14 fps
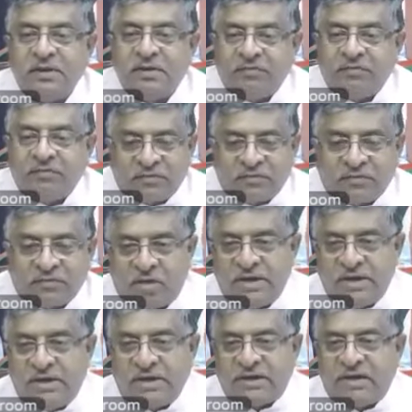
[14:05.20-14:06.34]
We have
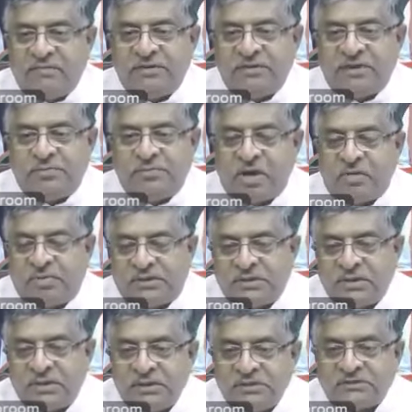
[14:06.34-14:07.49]
already come with a proper
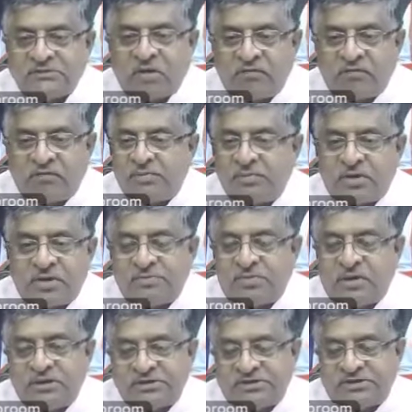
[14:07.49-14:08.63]
software product
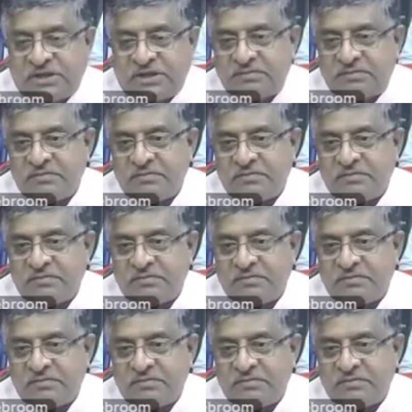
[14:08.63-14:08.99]
policy.